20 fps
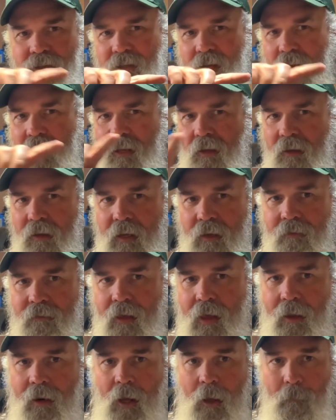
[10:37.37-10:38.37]
and I cleaned
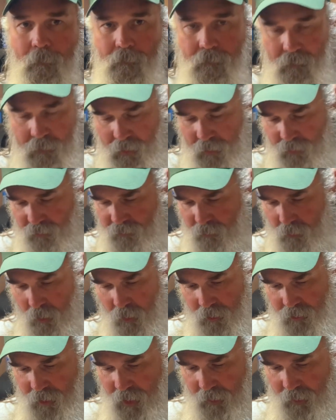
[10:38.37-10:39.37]
that up as
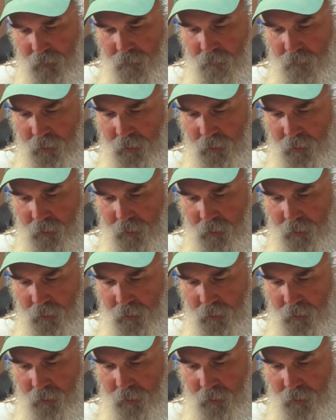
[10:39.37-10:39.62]
far as I could